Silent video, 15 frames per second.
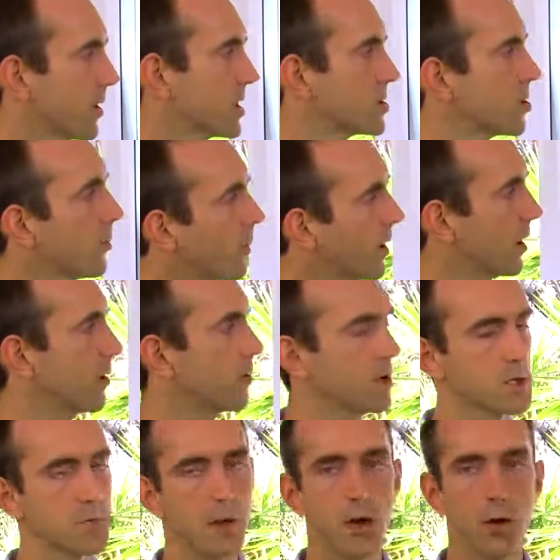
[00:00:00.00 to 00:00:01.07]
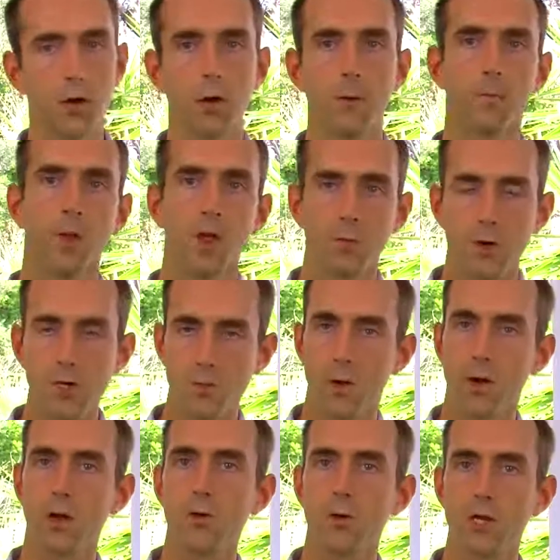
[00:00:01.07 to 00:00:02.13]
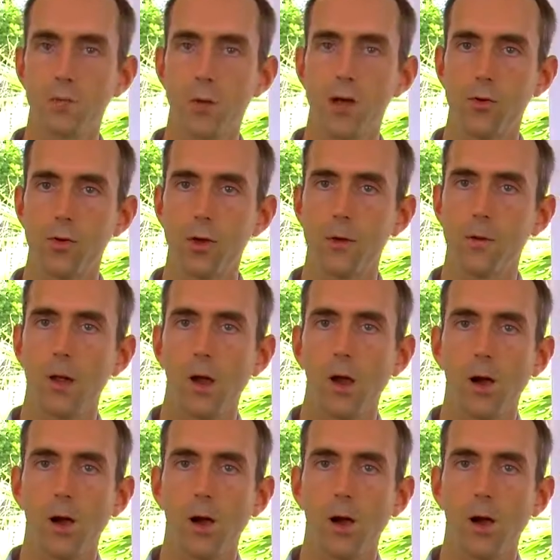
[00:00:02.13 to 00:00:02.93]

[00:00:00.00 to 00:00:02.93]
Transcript: It's not barley grass powder. Most barley grass powder